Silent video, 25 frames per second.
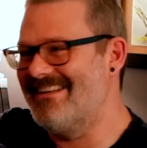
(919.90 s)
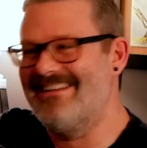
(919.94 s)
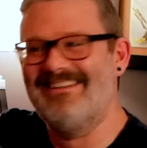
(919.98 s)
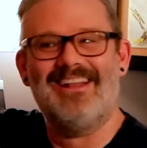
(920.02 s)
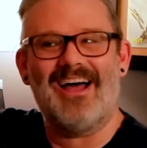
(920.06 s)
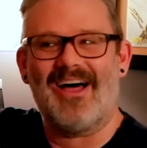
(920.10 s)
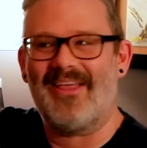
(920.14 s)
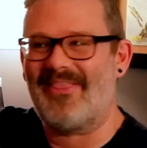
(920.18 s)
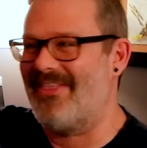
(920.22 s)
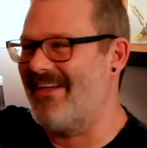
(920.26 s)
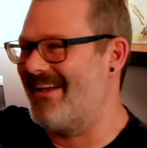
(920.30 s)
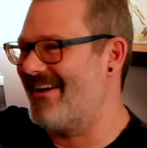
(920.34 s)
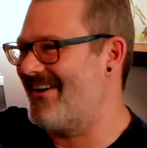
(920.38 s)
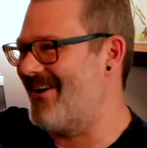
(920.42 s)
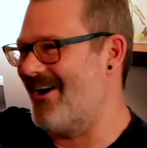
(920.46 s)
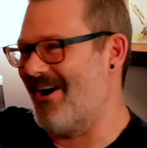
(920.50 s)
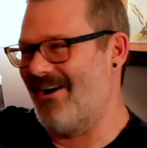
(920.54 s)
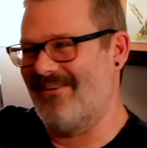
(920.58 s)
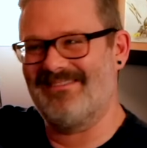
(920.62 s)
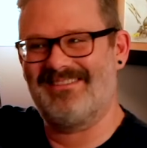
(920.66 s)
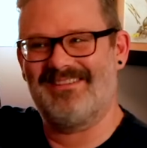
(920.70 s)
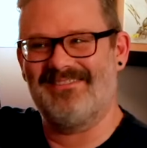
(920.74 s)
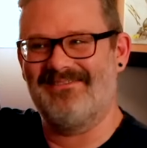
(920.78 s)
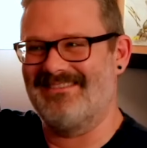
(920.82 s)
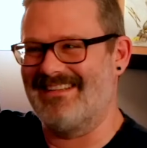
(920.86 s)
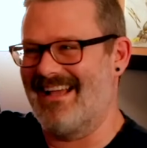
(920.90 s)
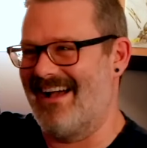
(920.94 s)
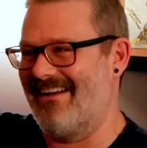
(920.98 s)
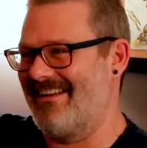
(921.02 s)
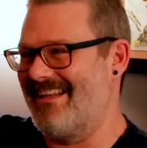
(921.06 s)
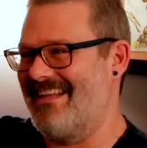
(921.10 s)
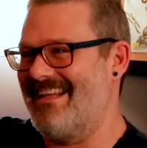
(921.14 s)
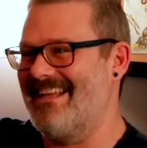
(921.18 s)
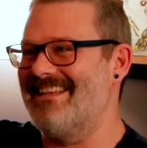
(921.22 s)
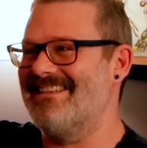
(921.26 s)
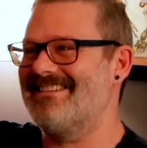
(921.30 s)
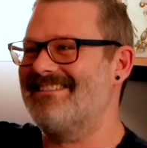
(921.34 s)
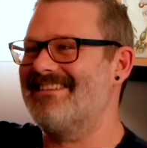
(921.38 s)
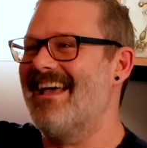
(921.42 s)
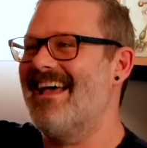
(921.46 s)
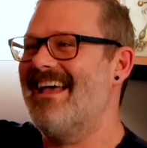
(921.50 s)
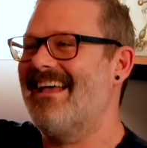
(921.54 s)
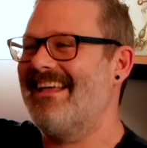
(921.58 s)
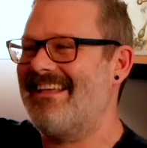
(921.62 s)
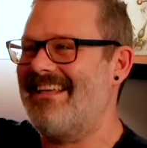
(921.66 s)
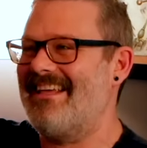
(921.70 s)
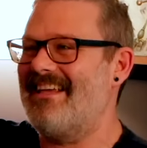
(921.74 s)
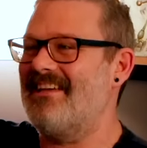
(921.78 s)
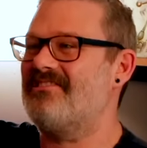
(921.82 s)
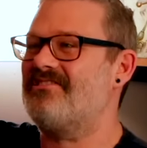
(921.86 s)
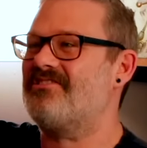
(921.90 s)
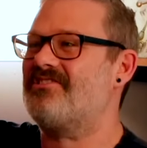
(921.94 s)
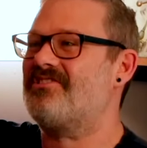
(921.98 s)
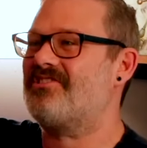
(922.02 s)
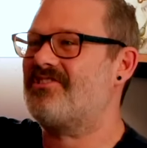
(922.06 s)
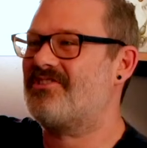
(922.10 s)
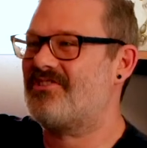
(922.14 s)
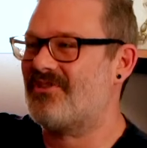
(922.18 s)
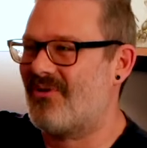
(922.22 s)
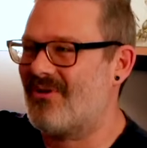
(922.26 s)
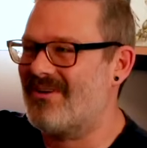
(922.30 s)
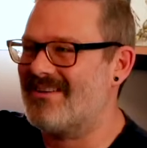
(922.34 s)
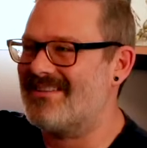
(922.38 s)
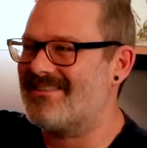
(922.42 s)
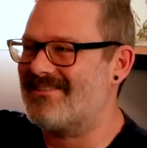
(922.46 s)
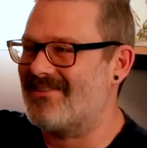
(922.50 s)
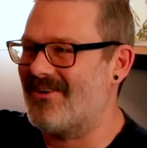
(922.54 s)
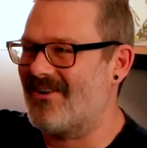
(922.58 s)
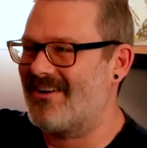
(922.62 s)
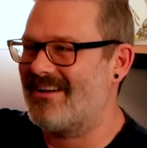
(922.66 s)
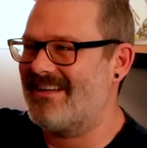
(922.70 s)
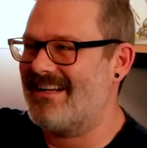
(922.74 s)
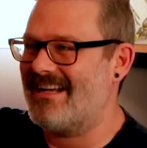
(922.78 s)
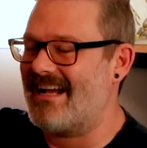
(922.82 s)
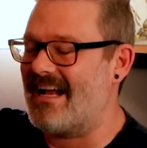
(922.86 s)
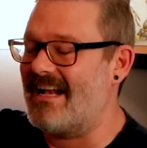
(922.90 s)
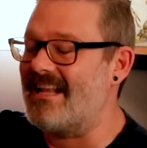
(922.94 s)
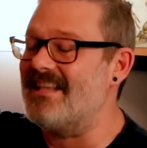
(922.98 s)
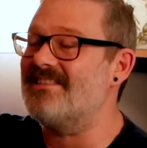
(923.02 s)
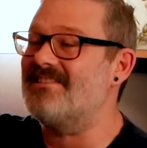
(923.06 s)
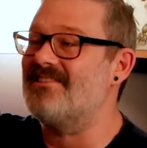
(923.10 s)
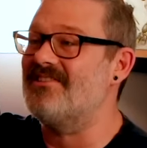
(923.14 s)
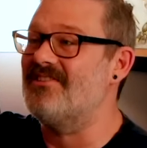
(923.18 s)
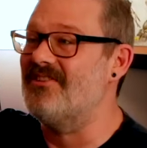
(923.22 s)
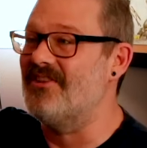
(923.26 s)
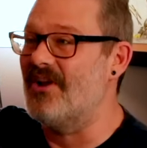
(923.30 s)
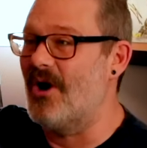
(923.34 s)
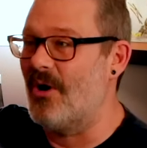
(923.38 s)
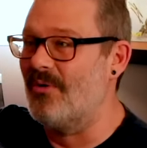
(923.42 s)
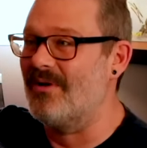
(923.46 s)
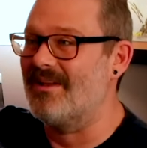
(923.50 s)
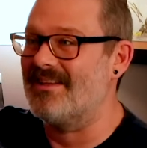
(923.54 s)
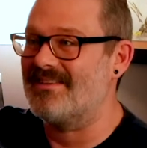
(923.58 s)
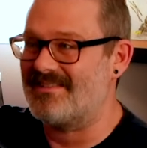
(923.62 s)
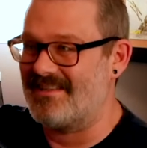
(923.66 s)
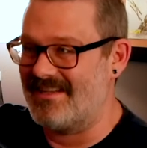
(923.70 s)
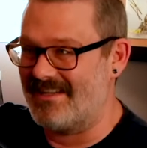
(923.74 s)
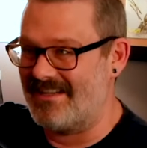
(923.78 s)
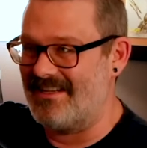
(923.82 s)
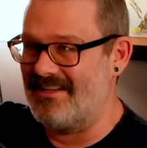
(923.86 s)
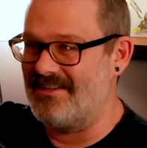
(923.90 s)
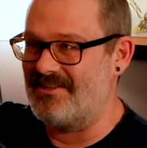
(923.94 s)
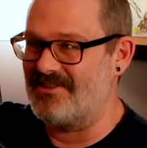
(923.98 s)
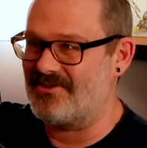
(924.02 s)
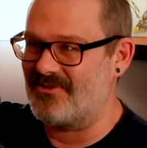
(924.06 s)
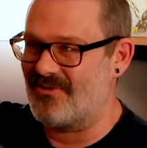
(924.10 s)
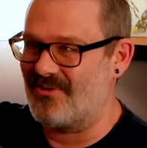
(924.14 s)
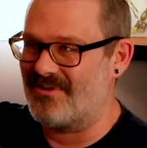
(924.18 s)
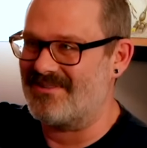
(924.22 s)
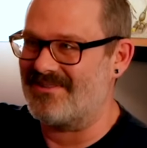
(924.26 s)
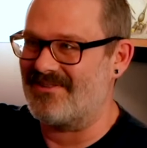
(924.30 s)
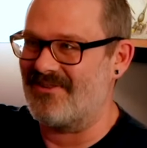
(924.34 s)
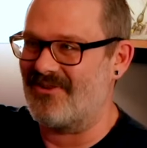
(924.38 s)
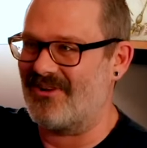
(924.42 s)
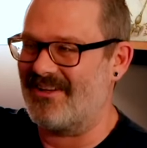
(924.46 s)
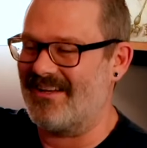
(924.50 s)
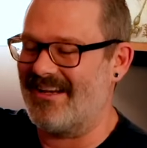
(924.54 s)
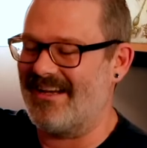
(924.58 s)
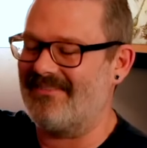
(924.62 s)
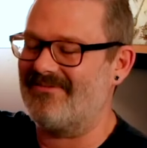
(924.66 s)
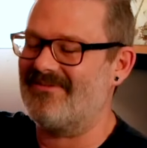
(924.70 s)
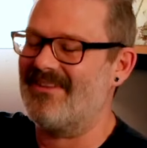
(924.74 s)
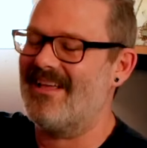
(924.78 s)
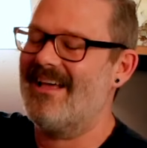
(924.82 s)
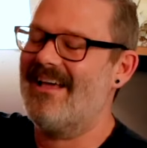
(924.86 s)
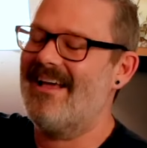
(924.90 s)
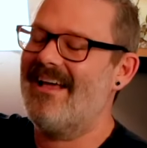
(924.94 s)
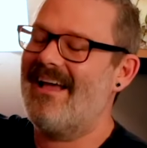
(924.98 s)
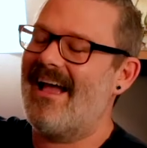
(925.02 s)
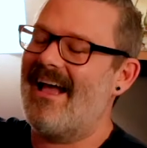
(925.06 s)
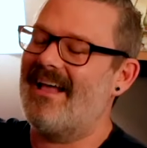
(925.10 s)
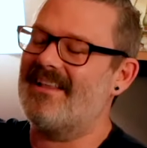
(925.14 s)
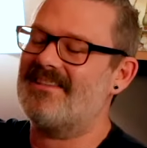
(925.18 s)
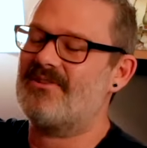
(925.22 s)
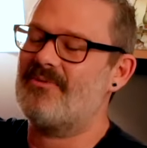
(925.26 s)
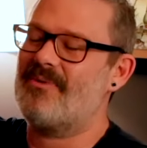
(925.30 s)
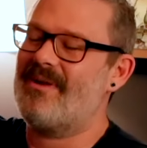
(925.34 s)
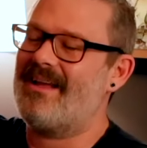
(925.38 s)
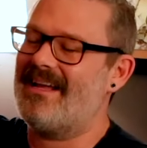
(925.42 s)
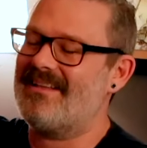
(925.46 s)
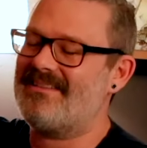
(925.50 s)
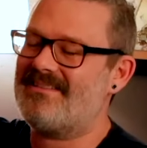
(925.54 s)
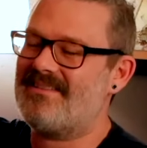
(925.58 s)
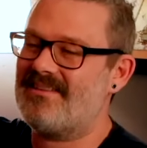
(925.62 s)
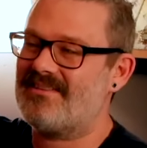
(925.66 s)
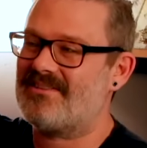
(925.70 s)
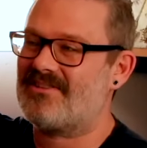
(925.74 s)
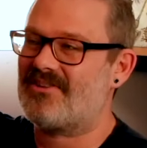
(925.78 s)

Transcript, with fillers: Nothing calmed him down. He is he is short circuiting, and he's noticing he's short circuiting, and so he gets his